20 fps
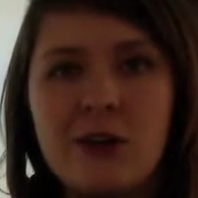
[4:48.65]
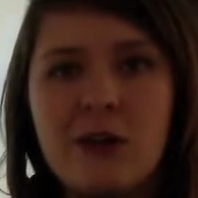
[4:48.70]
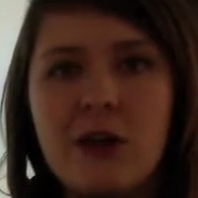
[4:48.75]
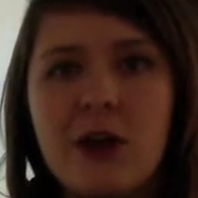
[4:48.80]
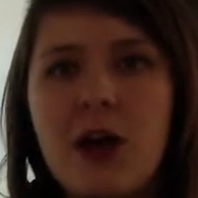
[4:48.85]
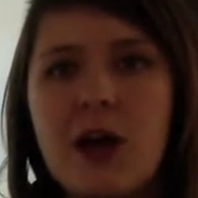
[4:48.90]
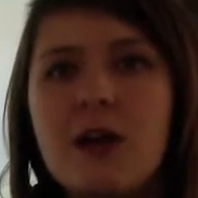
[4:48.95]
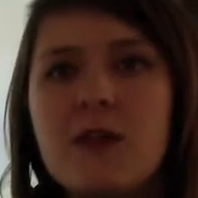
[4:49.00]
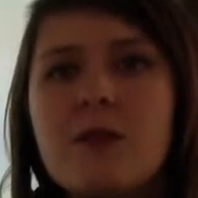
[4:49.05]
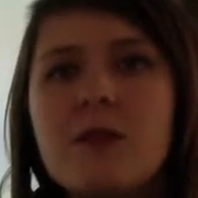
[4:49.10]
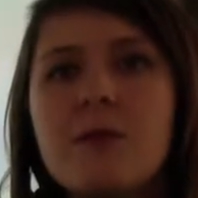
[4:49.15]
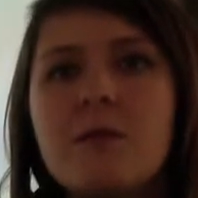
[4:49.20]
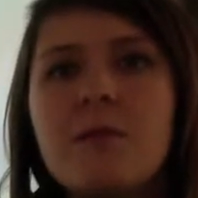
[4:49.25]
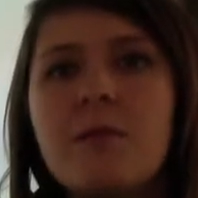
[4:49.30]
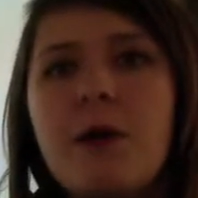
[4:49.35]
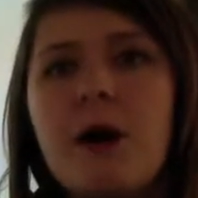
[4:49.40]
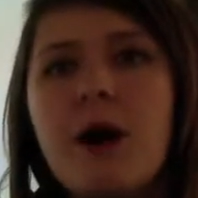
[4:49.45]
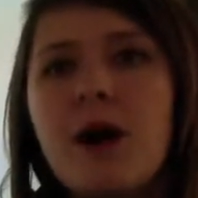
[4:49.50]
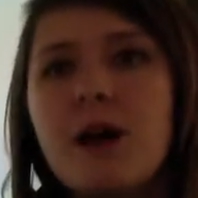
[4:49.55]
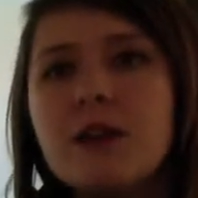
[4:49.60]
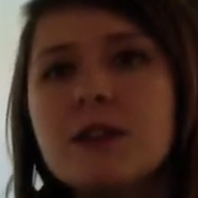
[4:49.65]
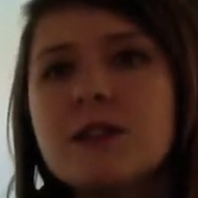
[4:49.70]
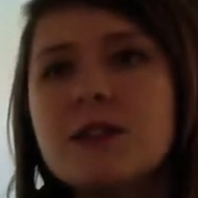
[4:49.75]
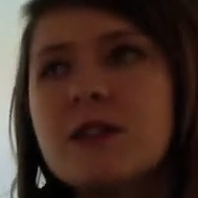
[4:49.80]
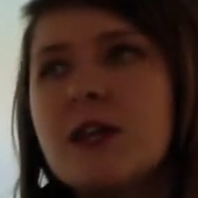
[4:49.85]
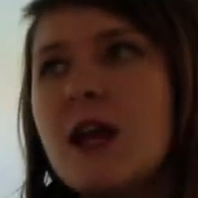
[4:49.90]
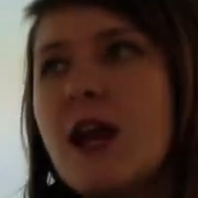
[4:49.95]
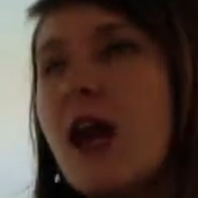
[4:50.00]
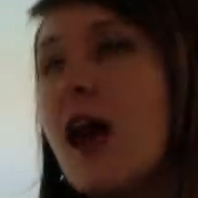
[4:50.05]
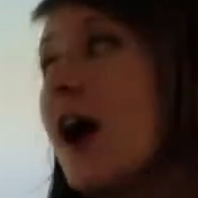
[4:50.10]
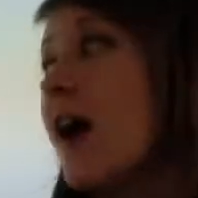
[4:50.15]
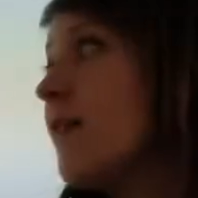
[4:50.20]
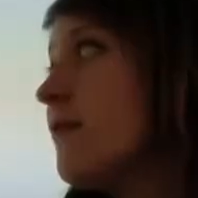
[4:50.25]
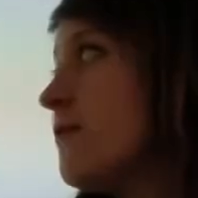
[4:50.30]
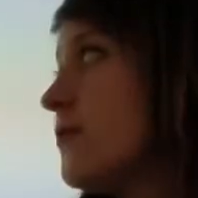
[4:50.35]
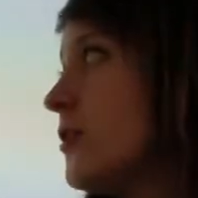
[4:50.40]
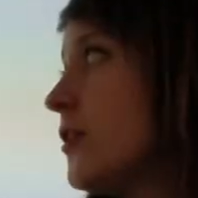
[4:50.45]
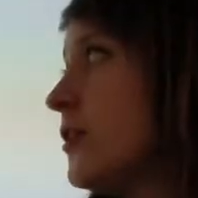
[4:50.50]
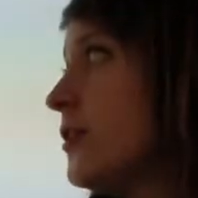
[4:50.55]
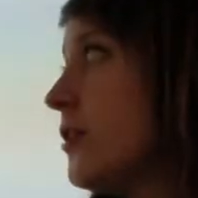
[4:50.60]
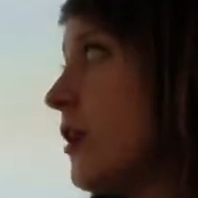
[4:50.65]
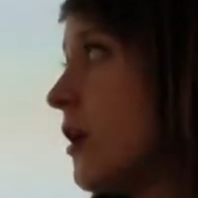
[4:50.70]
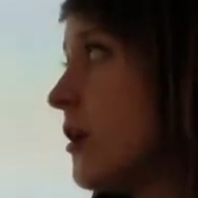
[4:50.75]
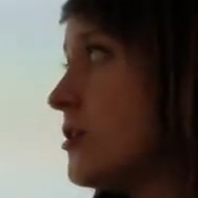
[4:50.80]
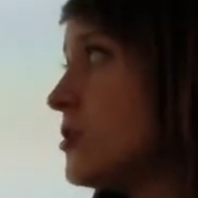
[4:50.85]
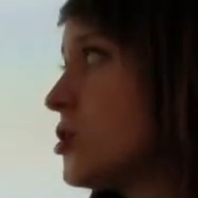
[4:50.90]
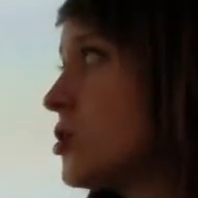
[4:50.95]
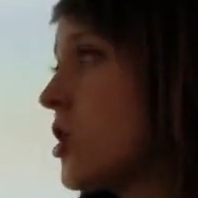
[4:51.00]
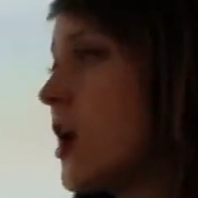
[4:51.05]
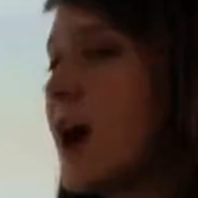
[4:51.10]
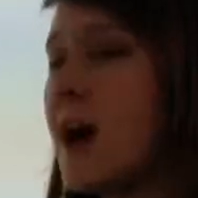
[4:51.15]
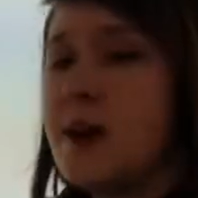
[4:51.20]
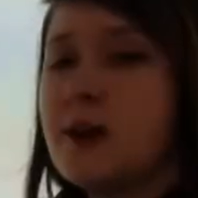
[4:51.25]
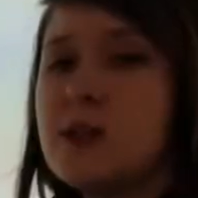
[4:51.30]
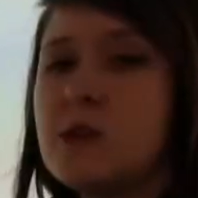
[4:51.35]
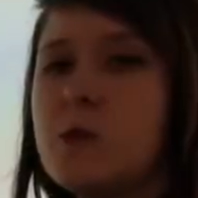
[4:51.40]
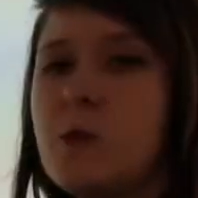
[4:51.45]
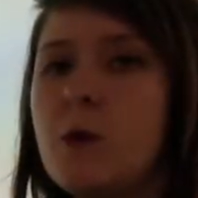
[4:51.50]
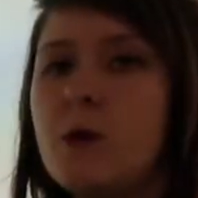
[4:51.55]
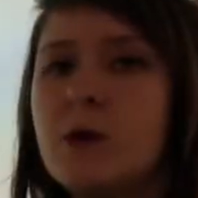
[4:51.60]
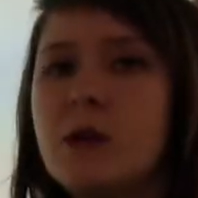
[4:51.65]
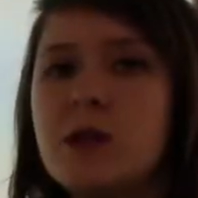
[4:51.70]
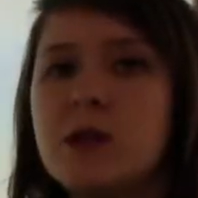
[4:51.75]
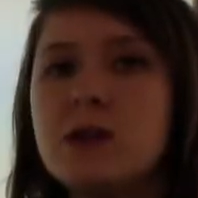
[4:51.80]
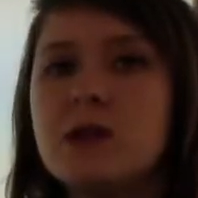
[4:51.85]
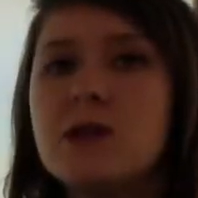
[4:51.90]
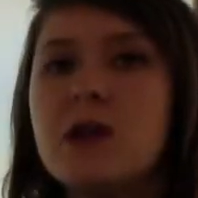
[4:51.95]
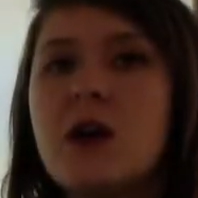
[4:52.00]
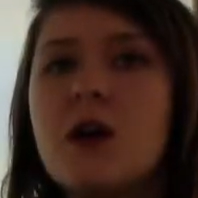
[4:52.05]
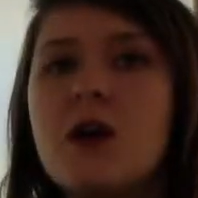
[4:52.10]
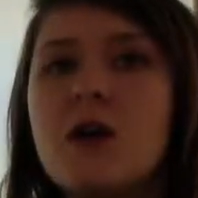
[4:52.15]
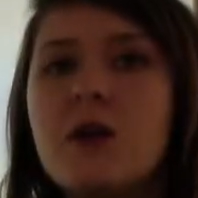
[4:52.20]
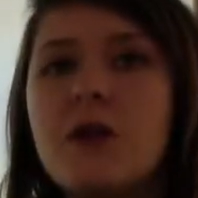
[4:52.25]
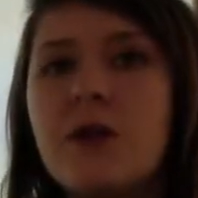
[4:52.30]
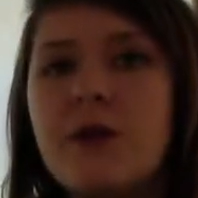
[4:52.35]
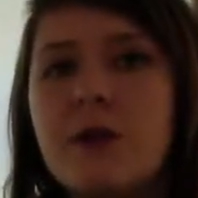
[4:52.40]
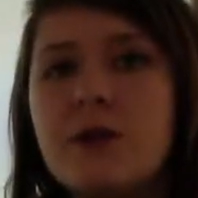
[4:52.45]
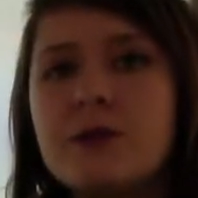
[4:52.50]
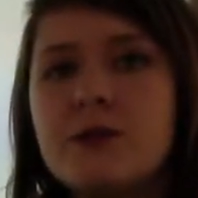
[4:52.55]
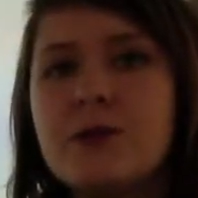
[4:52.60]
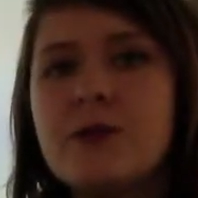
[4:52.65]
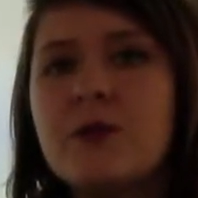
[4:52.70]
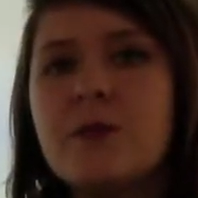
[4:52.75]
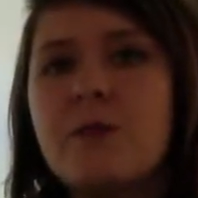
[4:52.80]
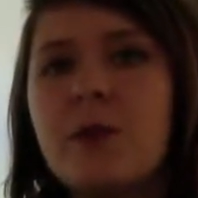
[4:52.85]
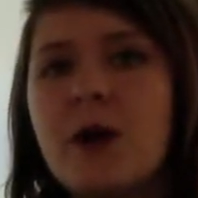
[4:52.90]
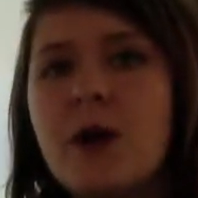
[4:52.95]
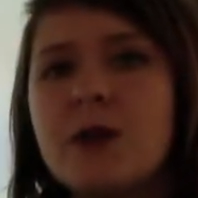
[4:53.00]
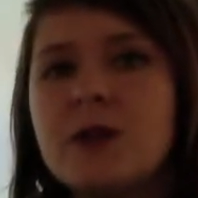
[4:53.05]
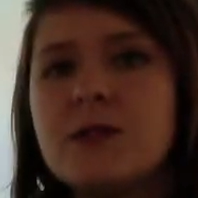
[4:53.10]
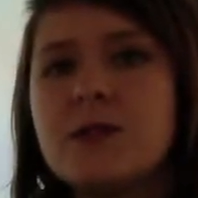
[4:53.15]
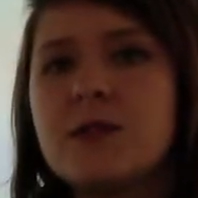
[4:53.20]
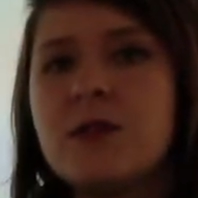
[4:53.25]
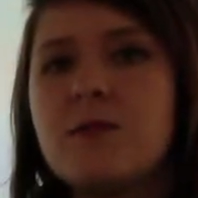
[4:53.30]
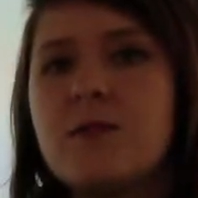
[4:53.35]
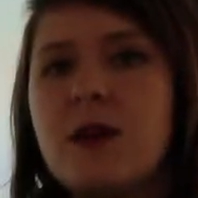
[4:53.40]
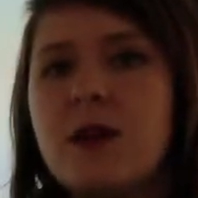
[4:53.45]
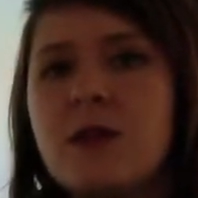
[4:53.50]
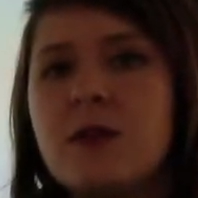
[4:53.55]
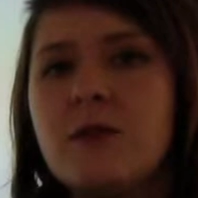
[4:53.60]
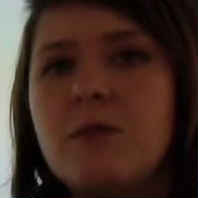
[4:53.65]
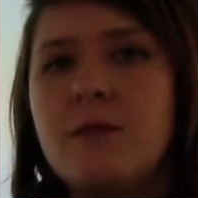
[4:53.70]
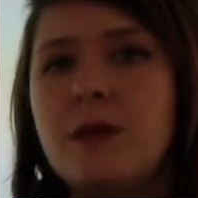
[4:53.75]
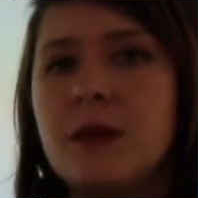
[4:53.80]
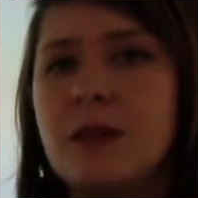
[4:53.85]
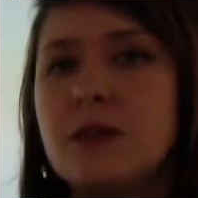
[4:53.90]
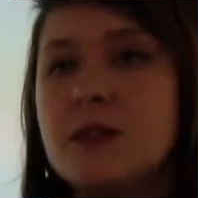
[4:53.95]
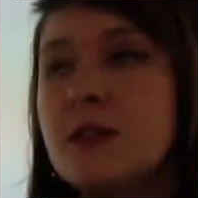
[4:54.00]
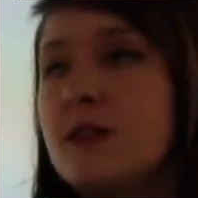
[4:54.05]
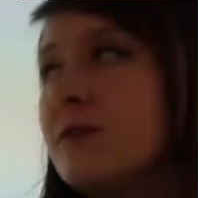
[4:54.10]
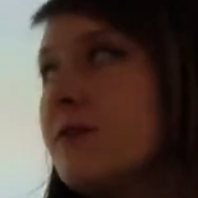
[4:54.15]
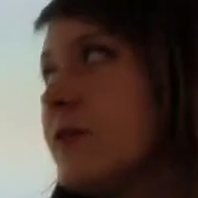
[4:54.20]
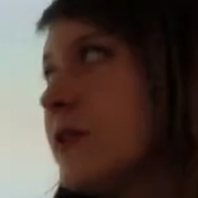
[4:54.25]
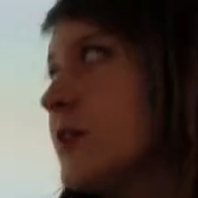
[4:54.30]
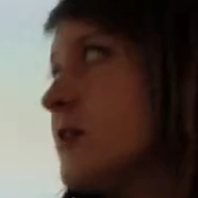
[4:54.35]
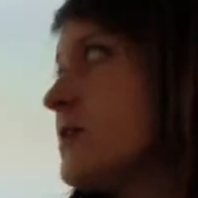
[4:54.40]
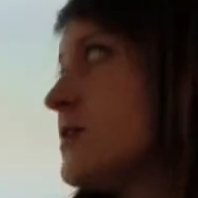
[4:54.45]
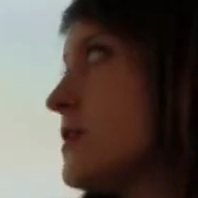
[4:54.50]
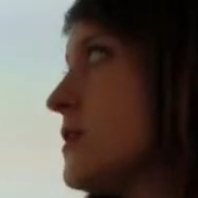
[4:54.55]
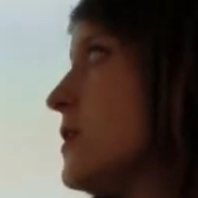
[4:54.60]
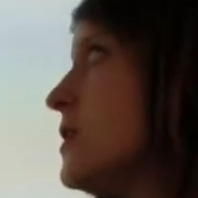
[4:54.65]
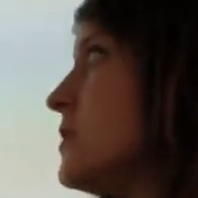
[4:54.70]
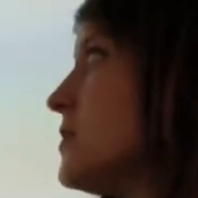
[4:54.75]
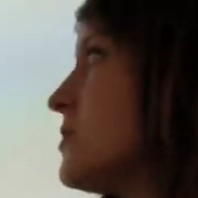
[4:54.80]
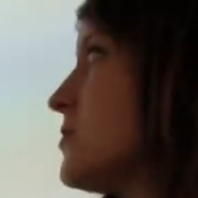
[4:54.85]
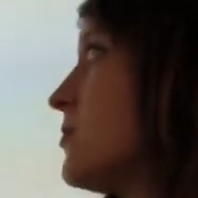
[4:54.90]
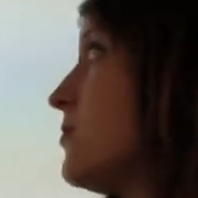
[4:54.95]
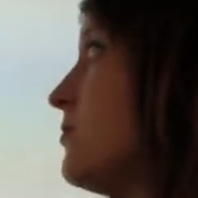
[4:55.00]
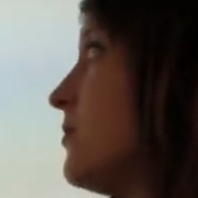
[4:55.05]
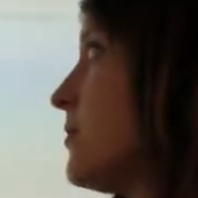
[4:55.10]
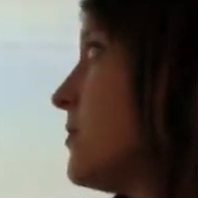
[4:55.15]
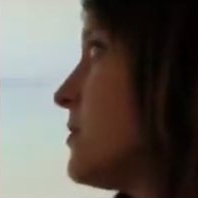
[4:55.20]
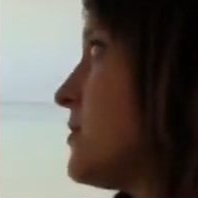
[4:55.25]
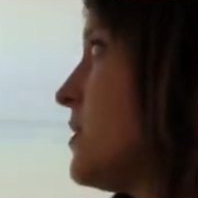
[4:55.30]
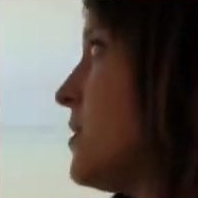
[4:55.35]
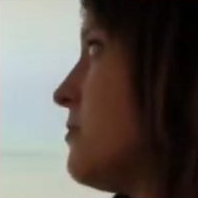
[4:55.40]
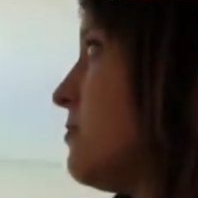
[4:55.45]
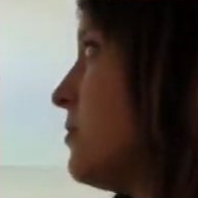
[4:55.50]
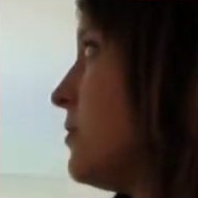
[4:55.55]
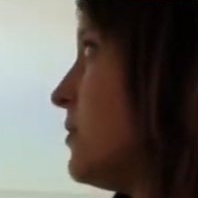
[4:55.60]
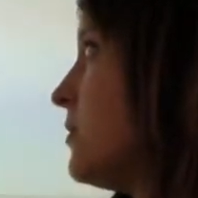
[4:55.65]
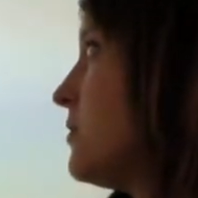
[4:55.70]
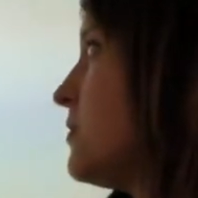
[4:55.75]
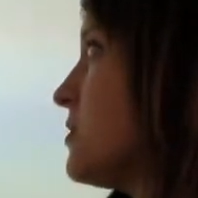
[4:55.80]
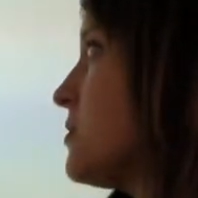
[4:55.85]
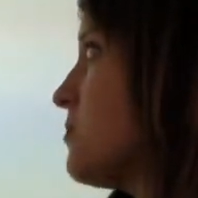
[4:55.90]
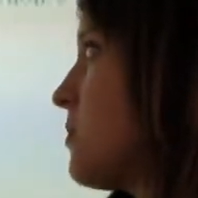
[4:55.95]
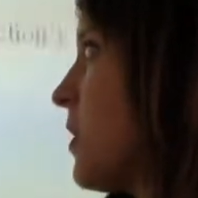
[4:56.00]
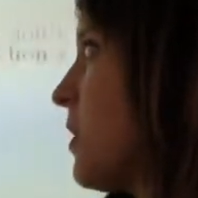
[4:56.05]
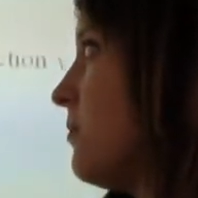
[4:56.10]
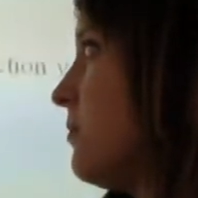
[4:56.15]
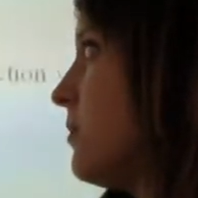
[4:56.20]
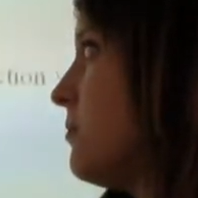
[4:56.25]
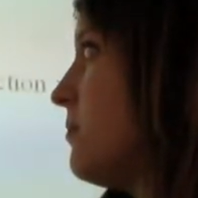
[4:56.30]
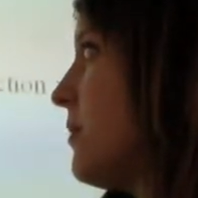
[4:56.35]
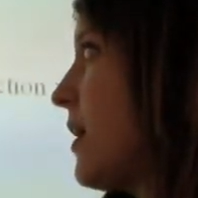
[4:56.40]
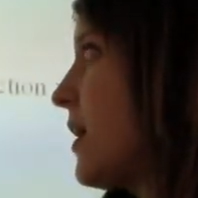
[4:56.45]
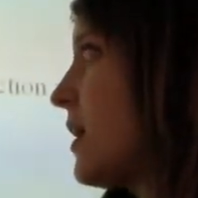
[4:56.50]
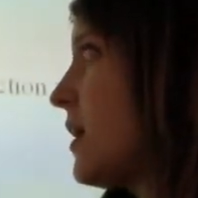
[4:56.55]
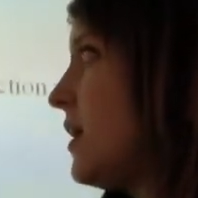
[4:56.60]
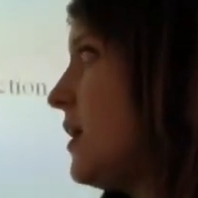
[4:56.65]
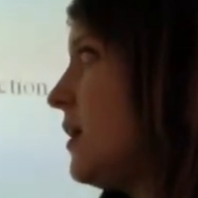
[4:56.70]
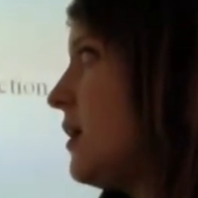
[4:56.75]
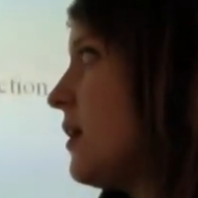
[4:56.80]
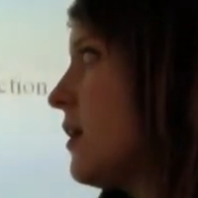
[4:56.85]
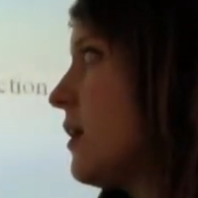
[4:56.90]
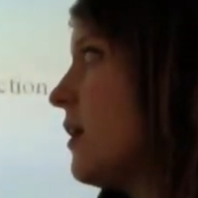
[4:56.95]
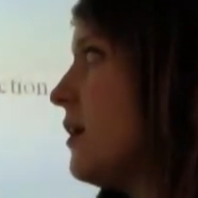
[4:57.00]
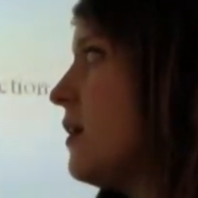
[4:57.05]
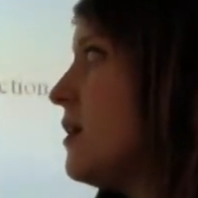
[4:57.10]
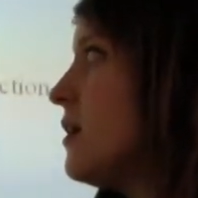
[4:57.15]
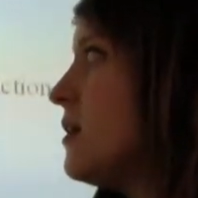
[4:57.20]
Okay, the parts that have the larger exponents, those are the parts that make the big difference. So for example, in this problem back here,